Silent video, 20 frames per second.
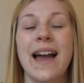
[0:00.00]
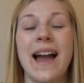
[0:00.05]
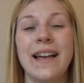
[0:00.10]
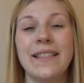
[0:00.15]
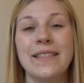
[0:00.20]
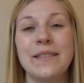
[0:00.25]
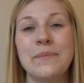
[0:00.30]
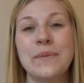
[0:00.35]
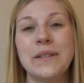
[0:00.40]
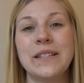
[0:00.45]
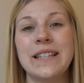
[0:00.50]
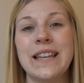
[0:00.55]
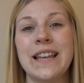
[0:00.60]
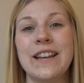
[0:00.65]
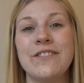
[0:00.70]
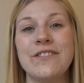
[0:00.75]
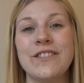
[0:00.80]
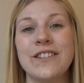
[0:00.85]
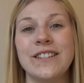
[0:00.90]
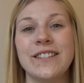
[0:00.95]
and the
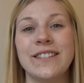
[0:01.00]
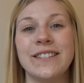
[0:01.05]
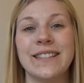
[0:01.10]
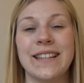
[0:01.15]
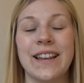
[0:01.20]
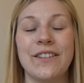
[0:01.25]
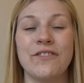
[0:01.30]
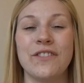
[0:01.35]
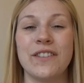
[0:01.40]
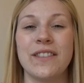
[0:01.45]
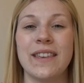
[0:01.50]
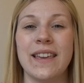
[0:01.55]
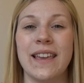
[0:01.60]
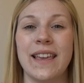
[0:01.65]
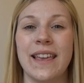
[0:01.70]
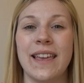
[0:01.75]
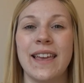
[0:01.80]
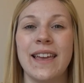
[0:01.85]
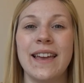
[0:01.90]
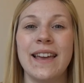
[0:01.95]
materials and
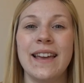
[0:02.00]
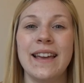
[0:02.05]
everything,